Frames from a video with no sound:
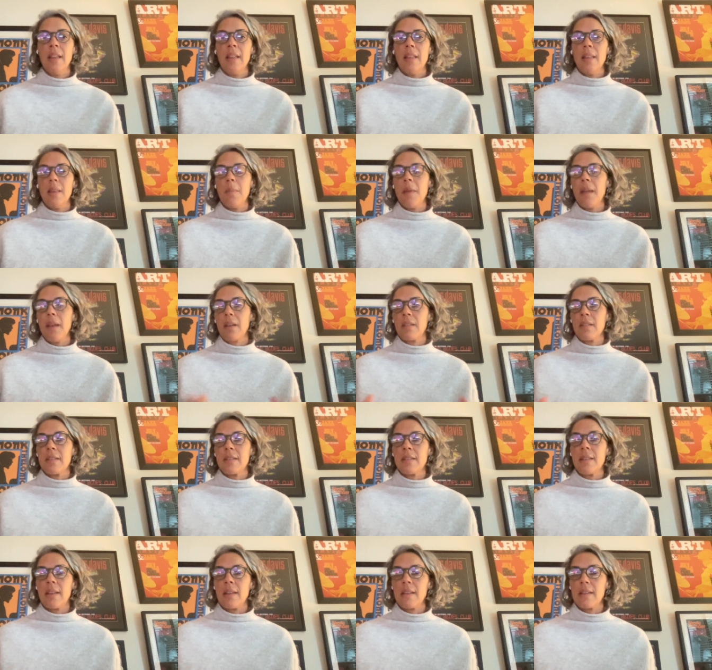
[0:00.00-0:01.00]
The medical
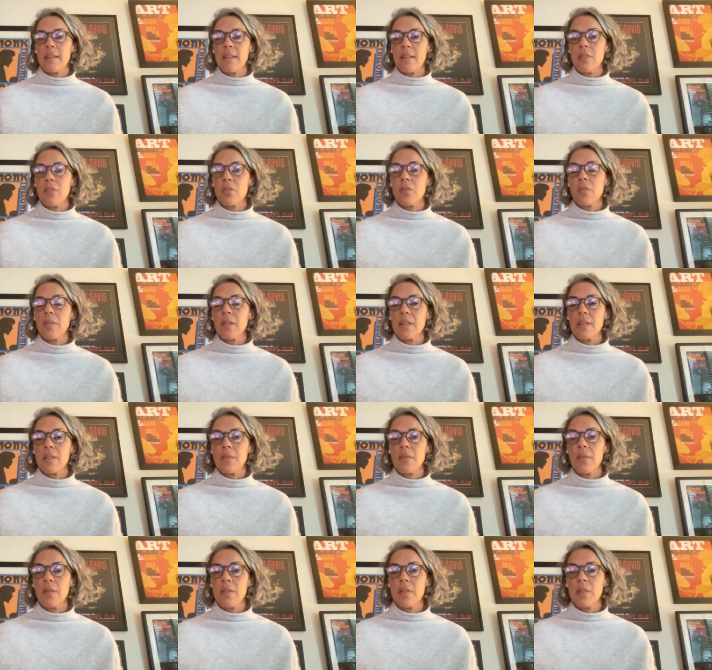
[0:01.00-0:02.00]
aesthetics industry
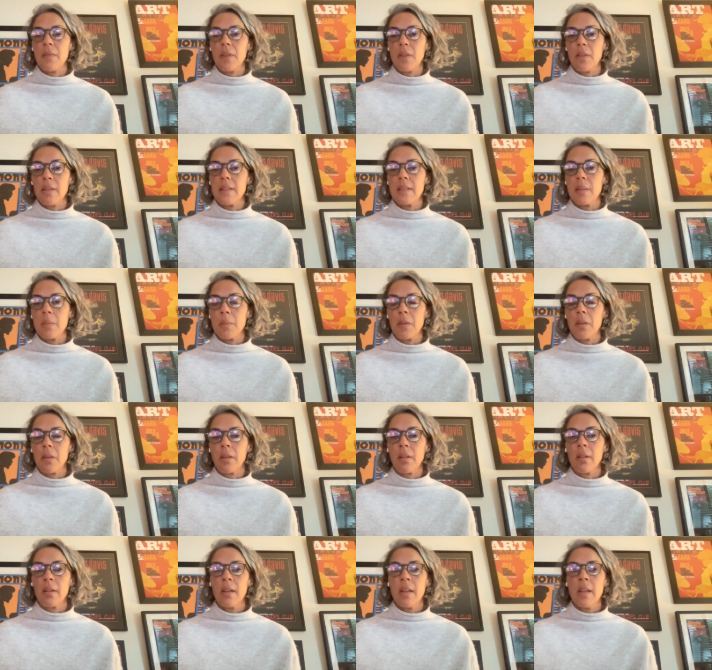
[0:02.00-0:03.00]
is very
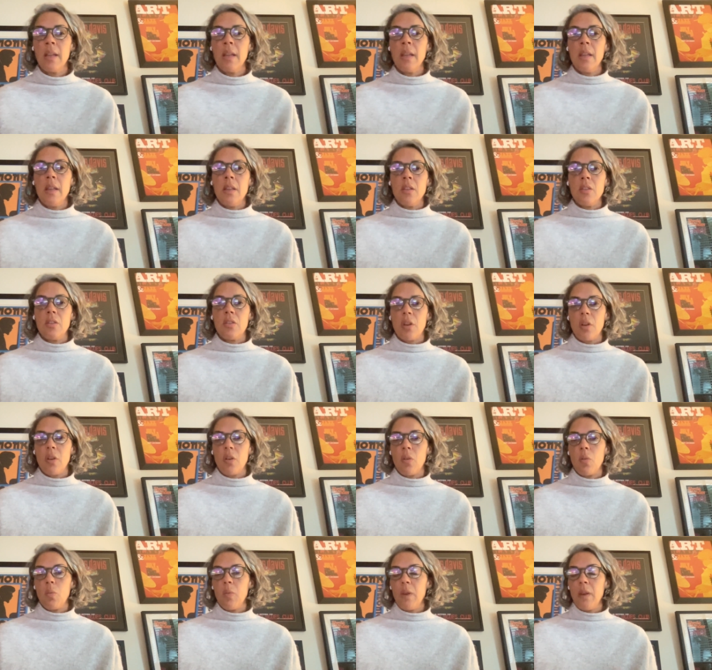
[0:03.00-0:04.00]
similar.
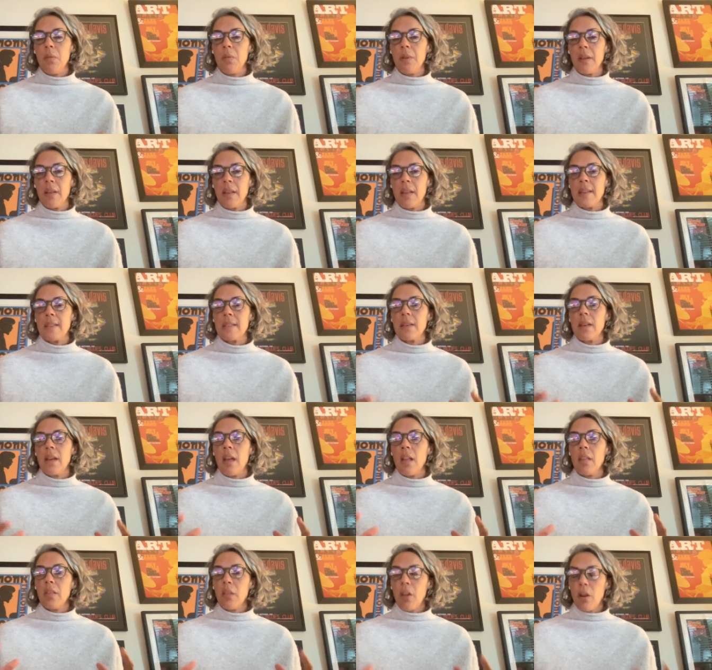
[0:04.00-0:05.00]
So we realized
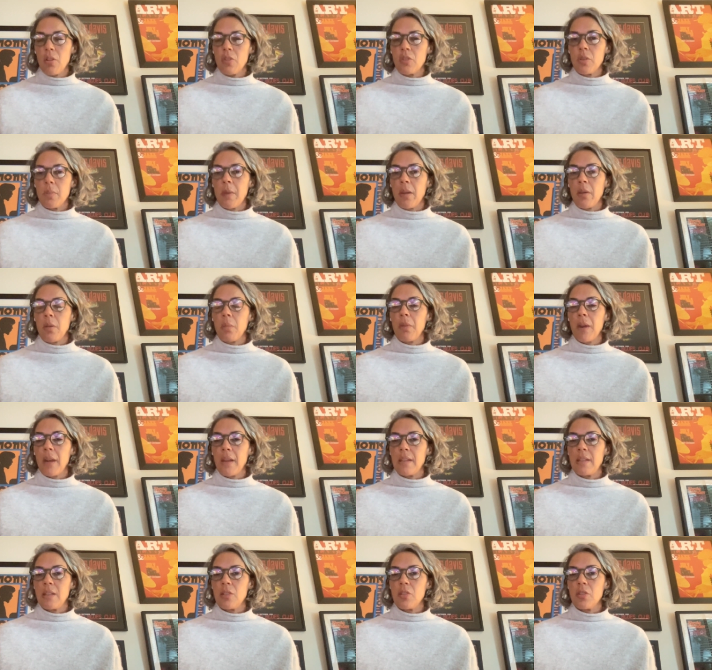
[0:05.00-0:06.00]
a large amount of
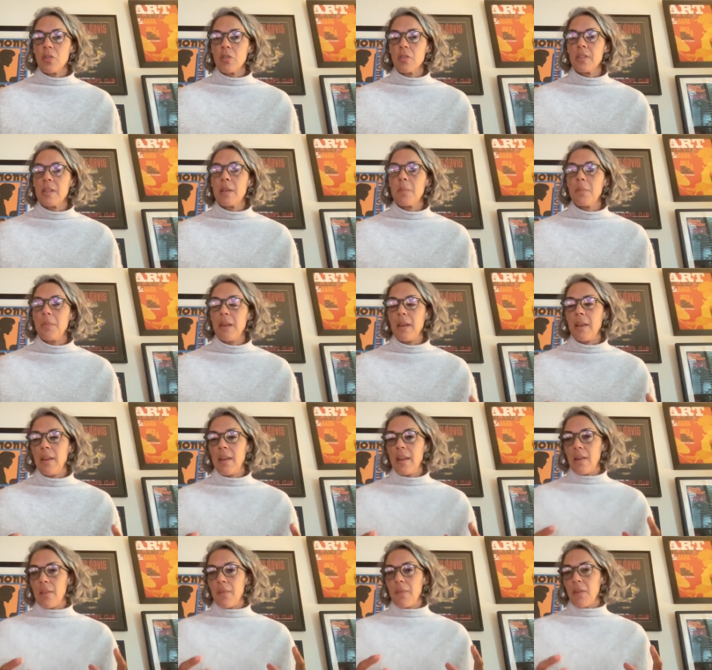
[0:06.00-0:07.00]
practitioners can
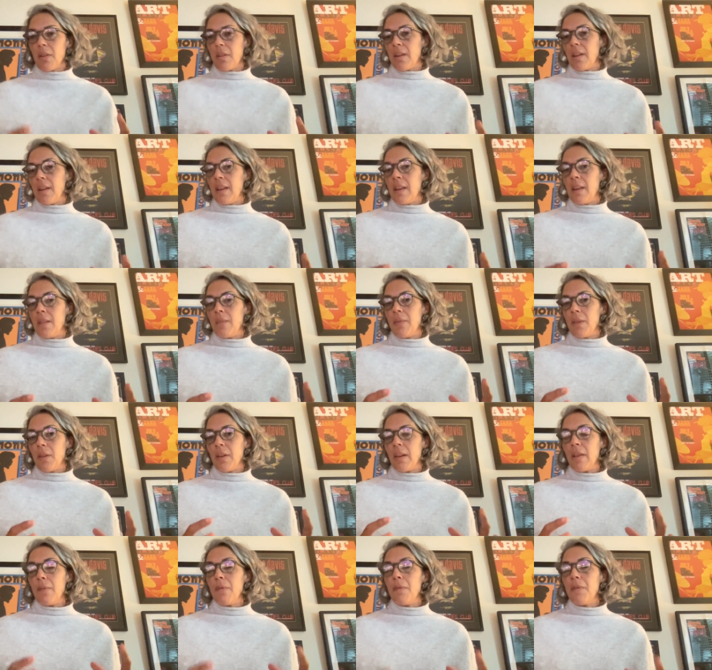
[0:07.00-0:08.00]
be in a very
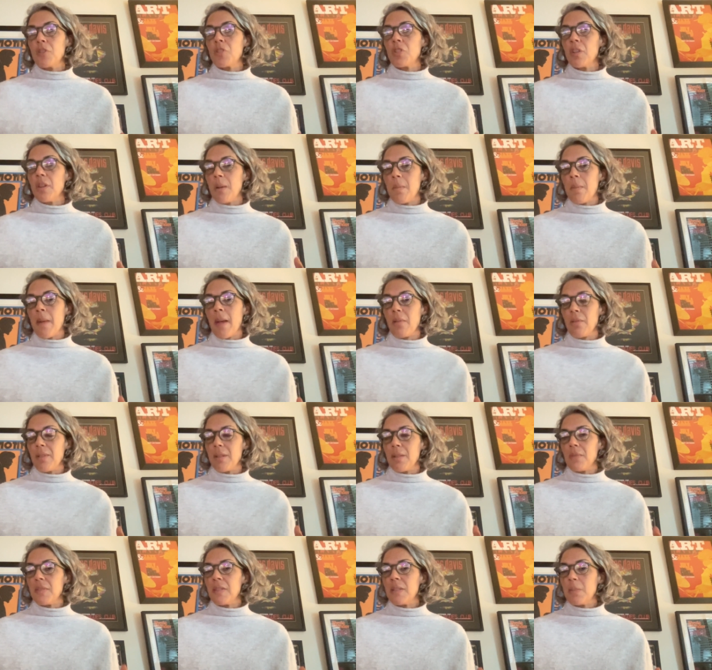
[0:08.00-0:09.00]
efficient
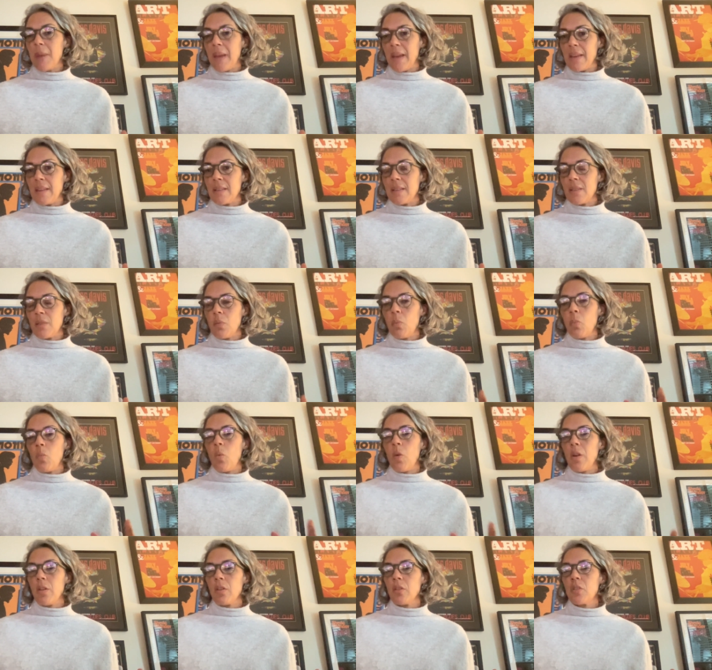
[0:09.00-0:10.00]
amount of space.
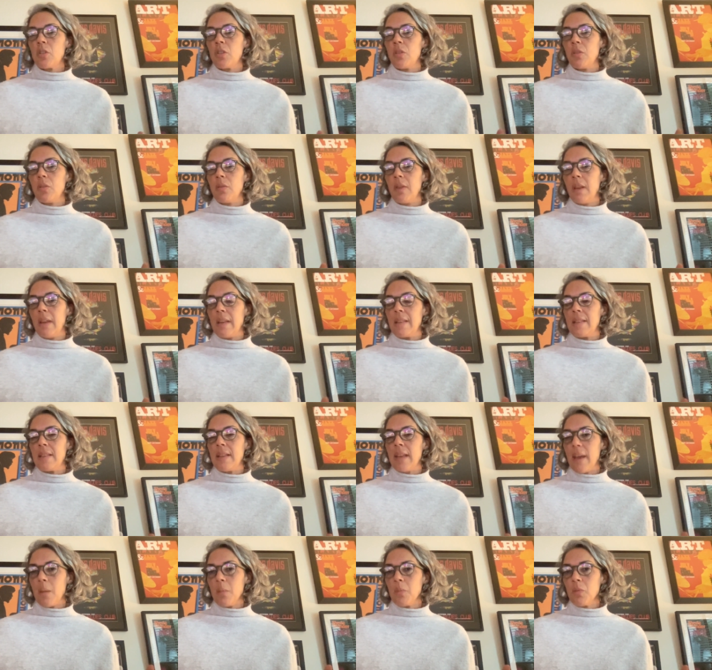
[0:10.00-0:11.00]
One or two
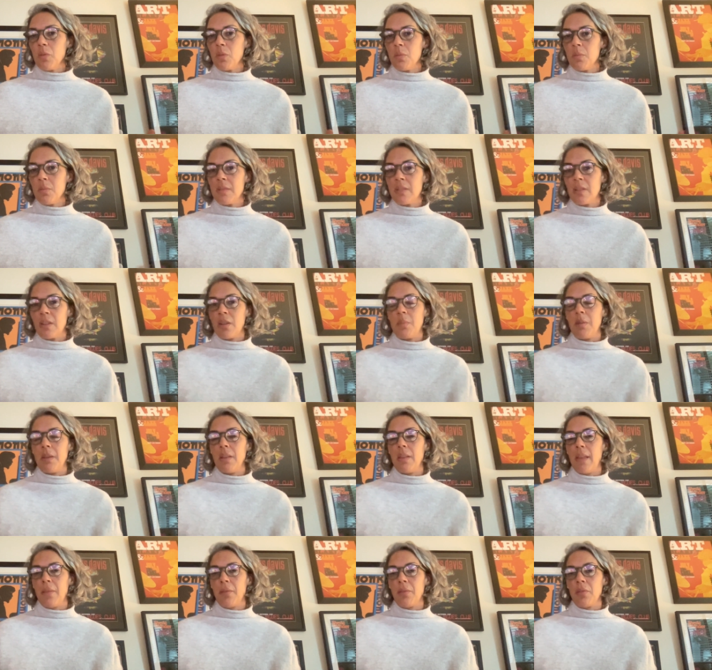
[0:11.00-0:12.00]
exam rooms could be
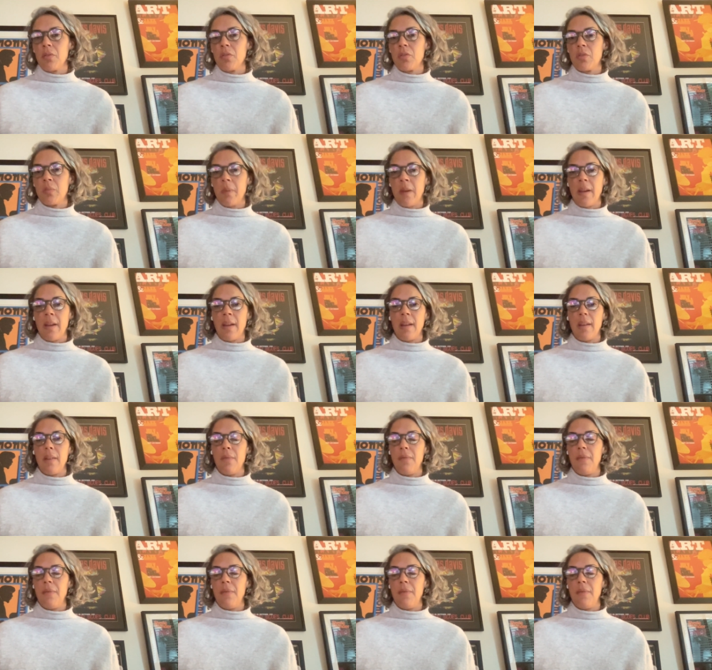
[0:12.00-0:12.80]
leveraged by